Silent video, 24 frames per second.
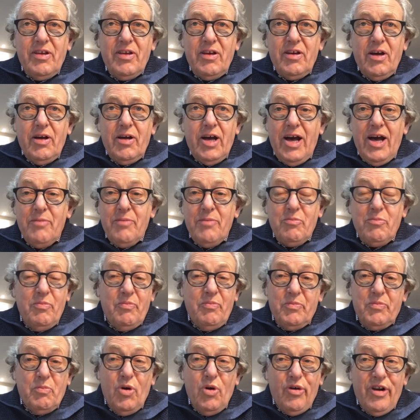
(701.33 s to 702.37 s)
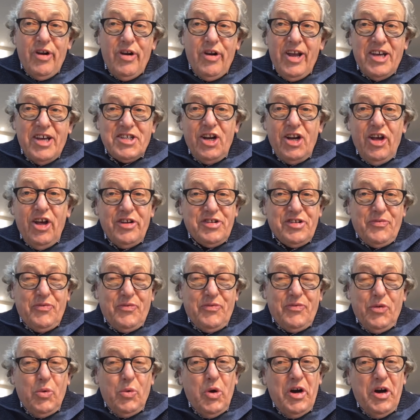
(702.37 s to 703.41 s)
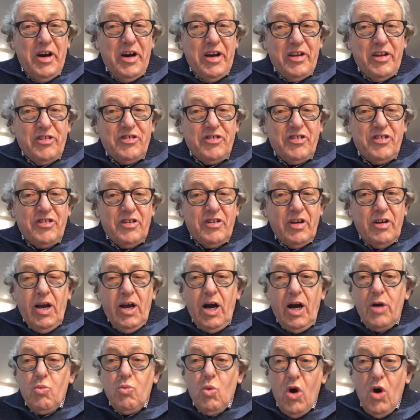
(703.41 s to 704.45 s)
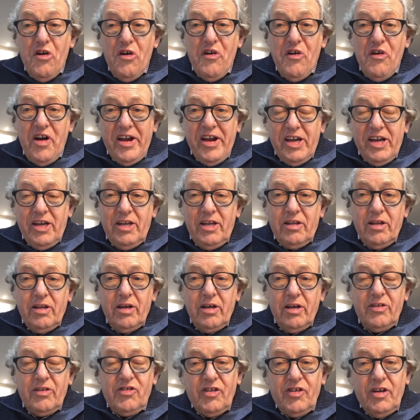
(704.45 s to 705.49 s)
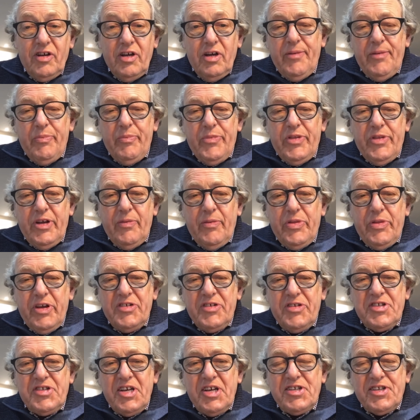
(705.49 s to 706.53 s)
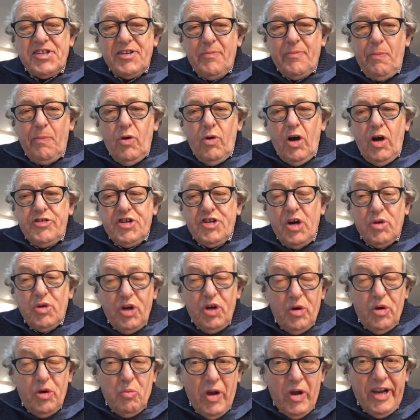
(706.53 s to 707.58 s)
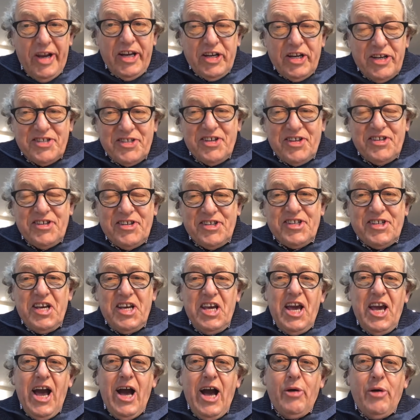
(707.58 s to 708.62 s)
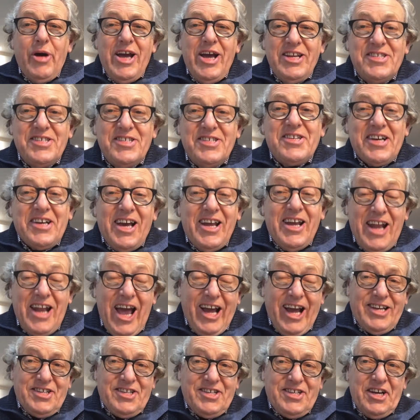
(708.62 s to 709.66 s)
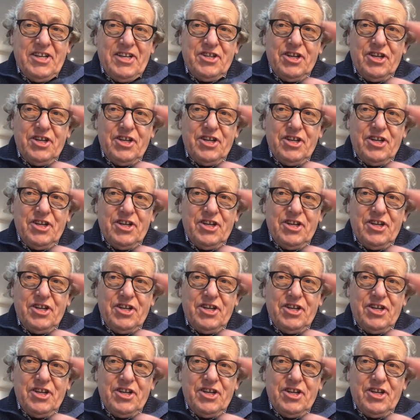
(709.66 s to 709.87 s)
I'm more or less lost for words. I worry that there's this total unwillingness to see how interconnected,